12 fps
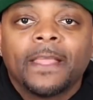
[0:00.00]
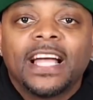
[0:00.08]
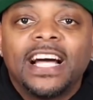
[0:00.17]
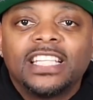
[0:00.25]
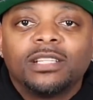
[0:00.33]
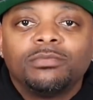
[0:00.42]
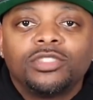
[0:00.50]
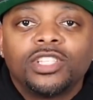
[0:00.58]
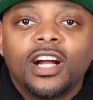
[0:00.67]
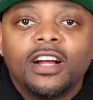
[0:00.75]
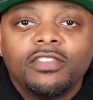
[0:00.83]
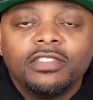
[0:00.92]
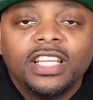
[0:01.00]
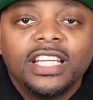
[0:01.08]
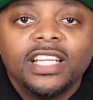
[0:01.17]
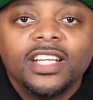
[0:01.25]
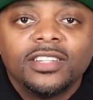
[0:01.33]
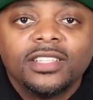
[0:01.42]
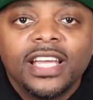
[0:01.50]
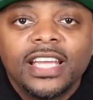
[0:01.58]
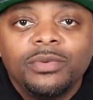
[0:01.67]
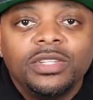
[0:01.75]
Guys, I'm sorry for getting here late.